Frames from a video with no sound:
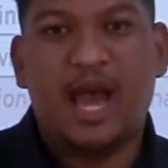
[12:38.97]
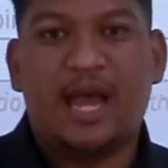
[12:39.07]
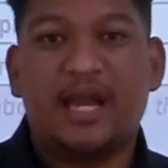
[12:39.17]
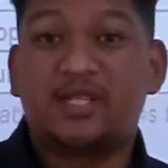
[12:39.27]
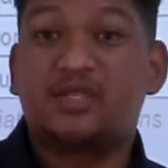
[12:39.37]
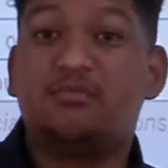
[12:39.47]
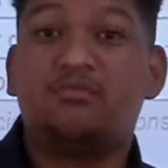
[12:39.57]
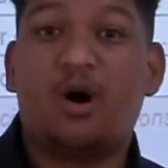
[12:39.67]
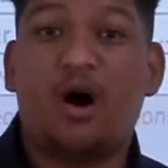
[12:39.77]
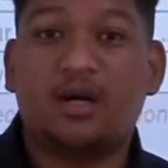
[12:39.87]
and as the
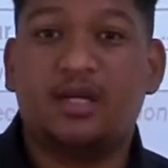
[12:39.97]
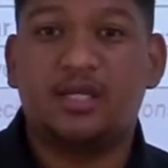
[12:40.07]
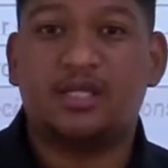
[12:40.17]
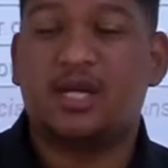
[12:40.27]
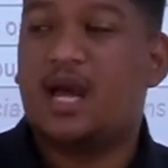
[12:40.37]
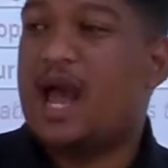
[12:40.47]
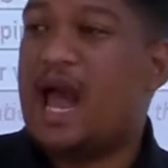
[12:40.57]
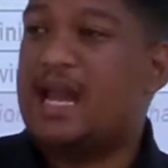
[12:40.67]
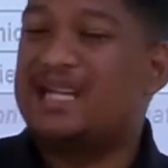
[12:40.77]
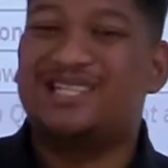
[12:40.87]
markers
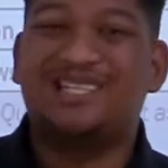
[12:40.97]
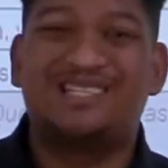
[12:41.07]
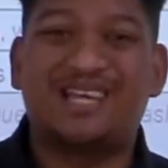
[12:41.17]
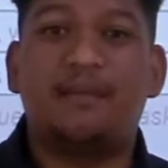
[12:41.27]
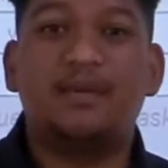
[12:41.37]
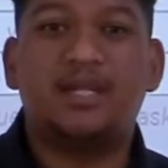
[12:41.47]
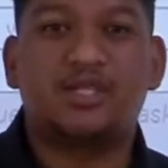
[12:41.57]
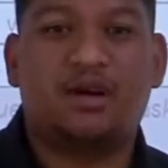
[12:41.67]
and as examiners